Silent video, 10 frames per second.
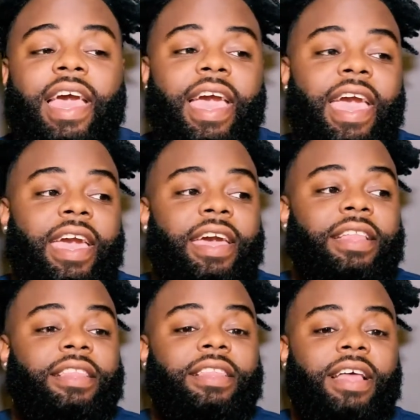
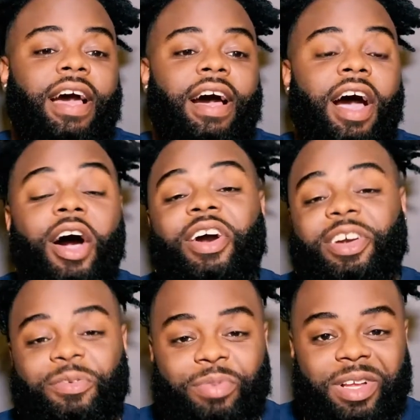and all
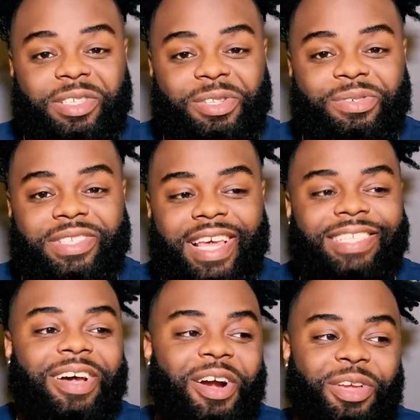hell breaks loose
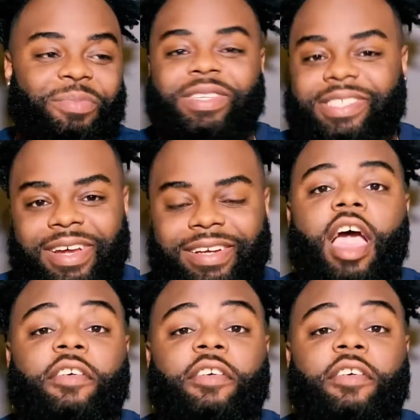as arguments start.